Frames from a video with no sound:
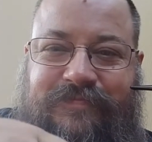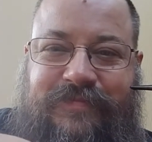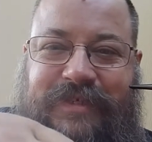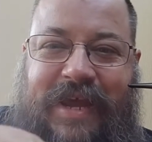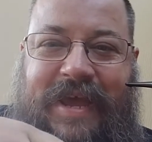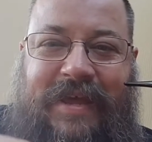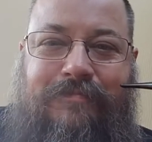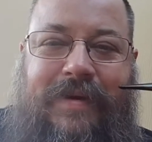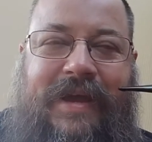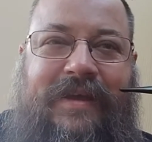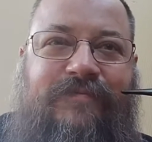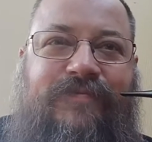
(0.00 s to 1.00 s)
jacking
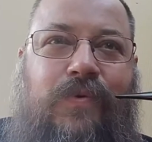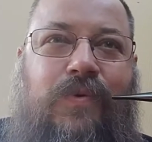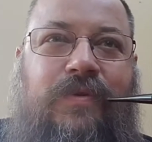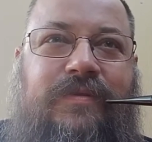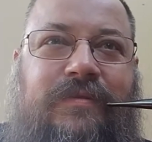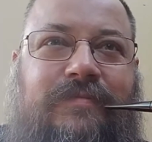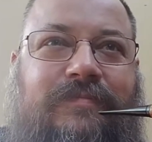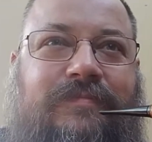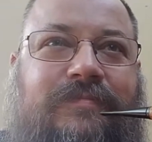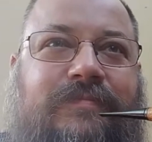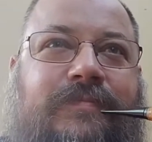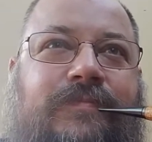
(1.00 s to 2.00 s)
back and forth and
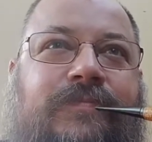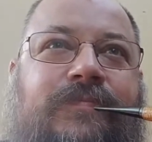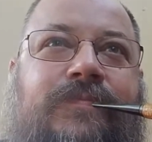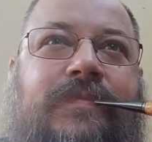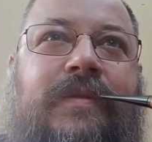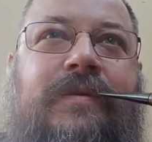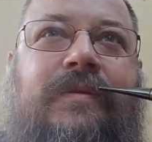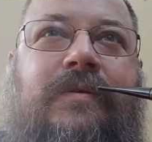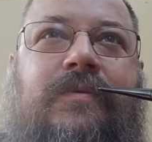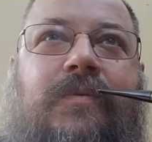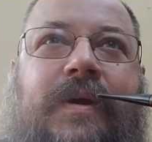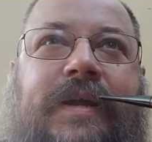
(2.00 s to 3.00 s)

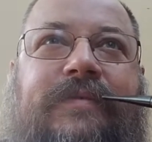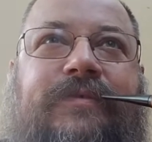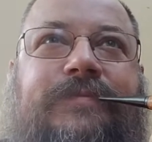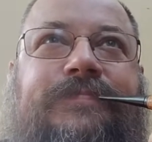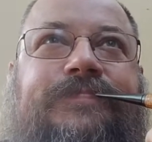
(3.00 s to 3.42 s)
whatever.